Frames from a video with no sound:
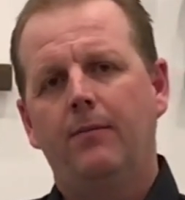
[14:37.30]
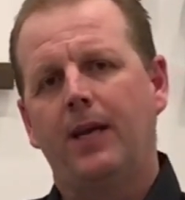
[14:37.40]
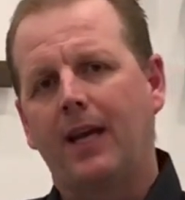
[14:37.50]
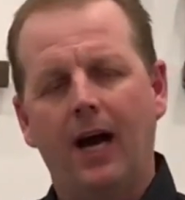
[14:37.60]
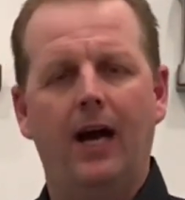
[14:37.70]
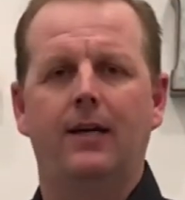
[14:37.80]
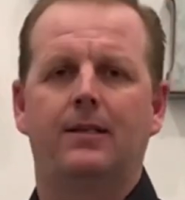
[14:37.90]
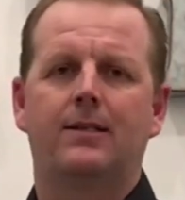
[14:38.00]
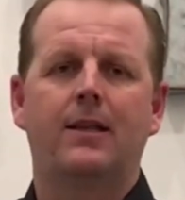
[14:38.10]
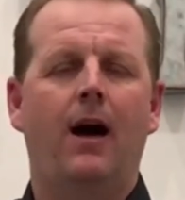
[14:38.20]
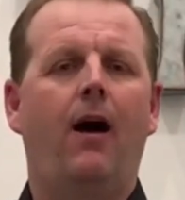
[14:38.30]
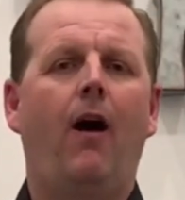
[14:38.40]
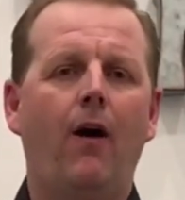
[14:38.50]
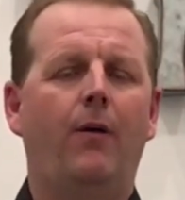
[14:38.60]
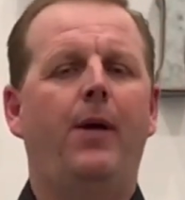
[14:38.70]
Because it's not
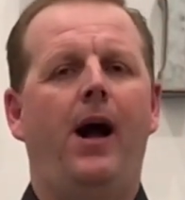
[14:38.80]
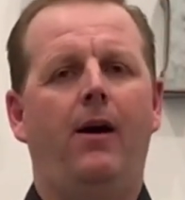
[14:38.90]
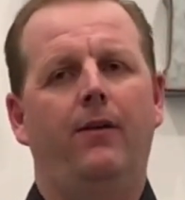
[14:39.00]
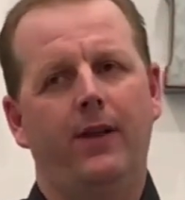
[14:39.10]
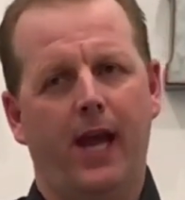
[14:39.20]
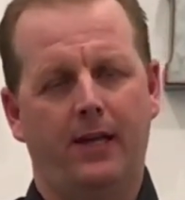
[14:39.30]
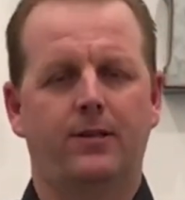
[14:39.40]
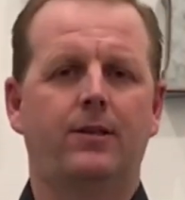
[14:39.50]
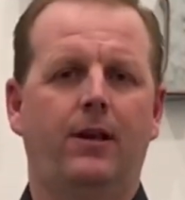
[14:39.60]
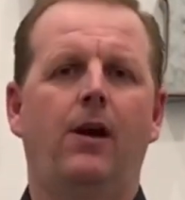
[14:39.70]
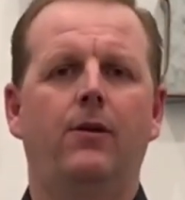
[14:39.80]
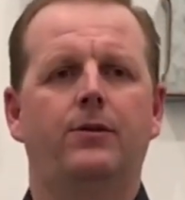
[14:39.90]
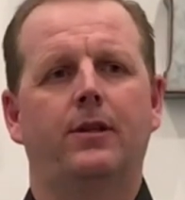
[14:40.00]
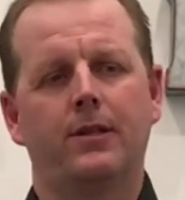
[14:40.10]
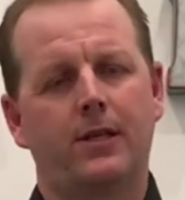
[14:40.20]
all about the X's and
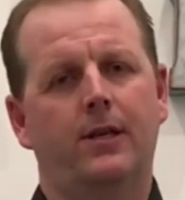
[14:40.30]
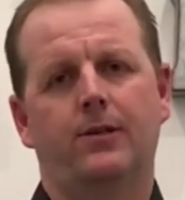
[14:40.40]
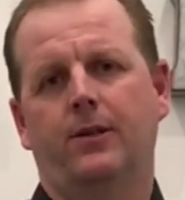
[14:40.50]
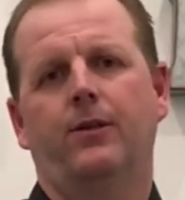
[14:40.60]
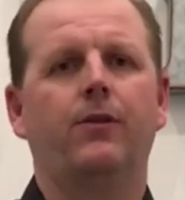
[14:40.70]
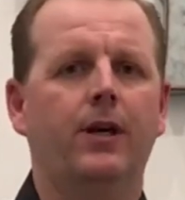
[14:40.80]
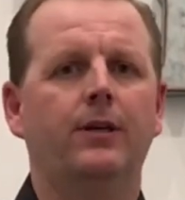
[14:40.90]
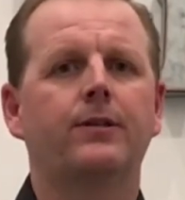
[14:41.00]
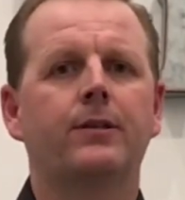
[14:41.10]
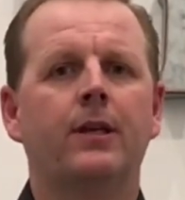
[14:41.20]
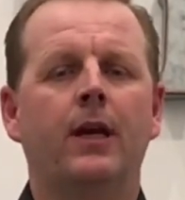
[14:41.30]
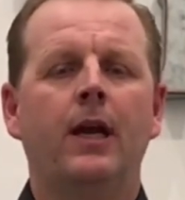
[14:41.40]
O's and the skills and the drills.